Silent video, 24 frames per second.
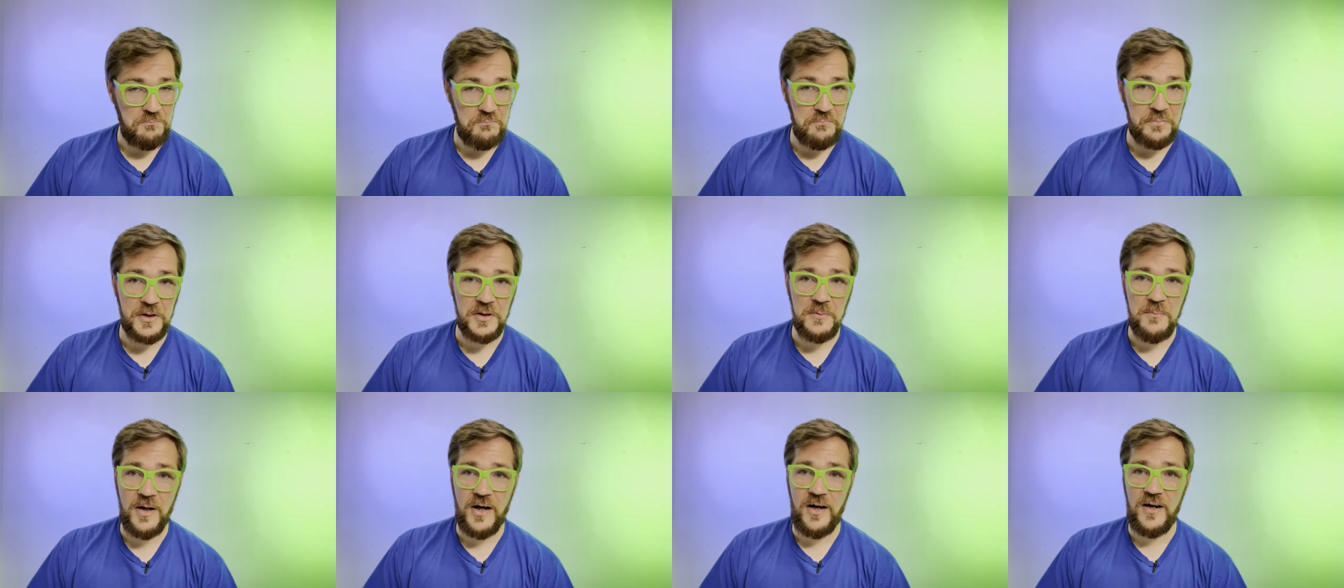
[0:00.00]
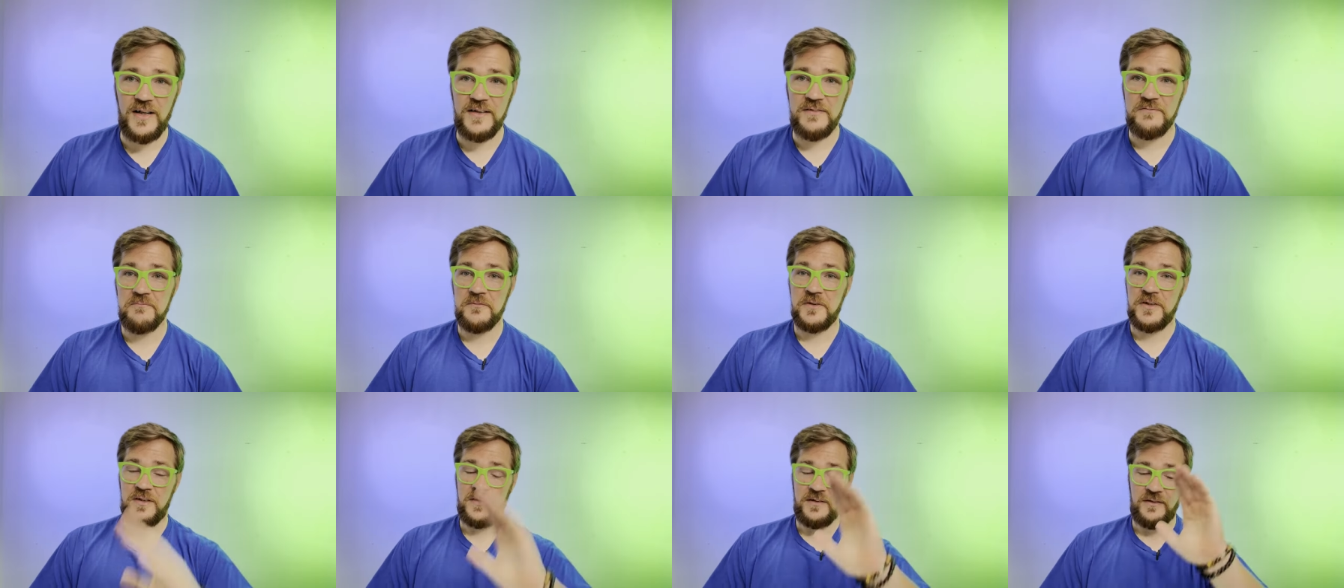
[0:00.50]
Put them on,
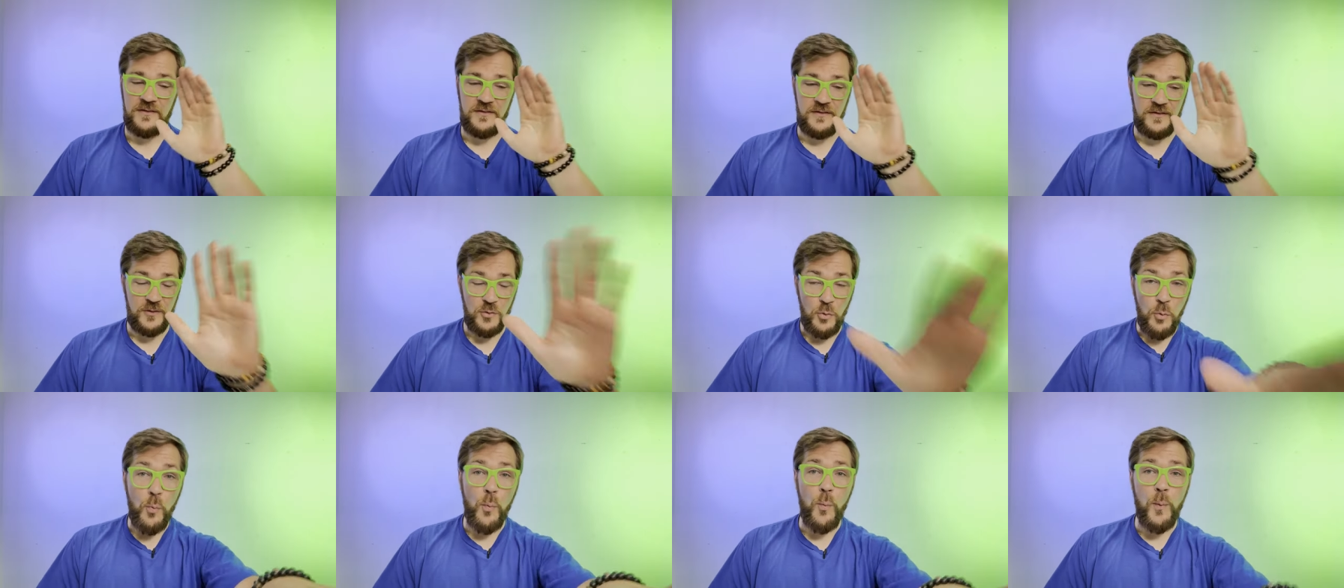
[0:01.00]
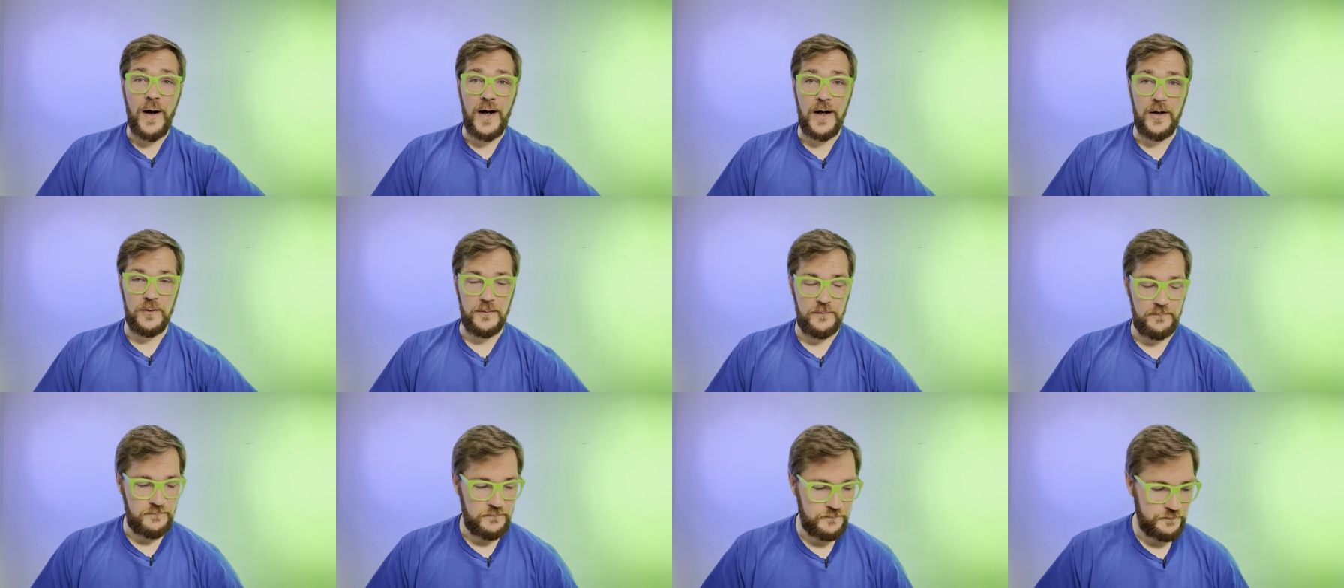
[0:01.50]
wear
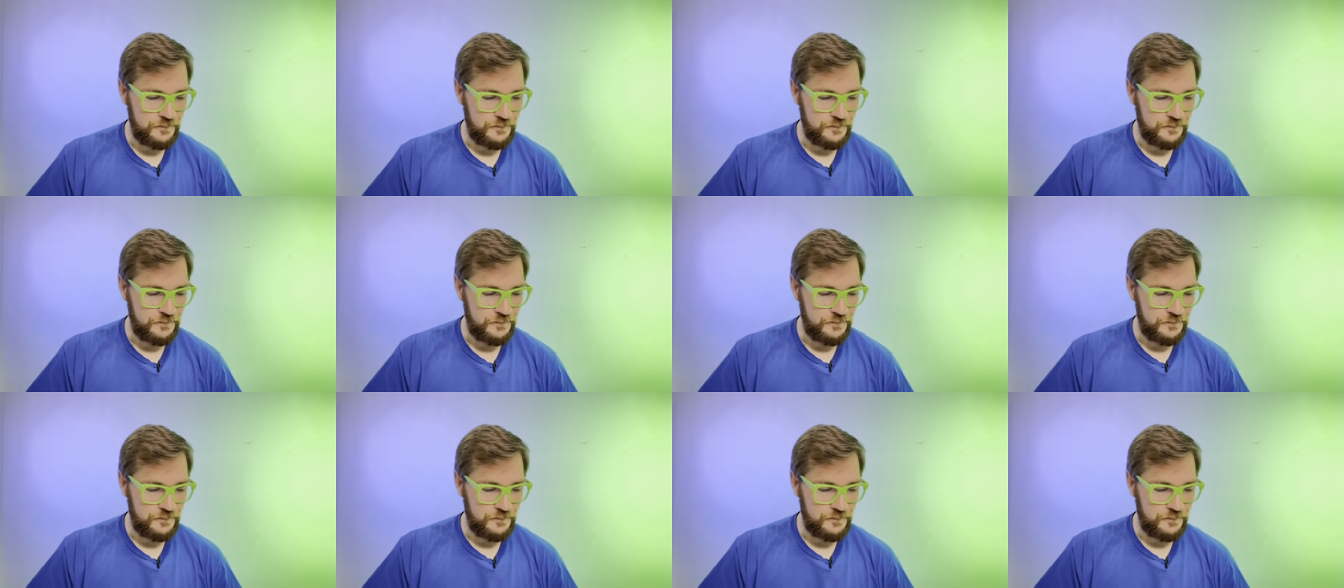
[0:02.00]
them.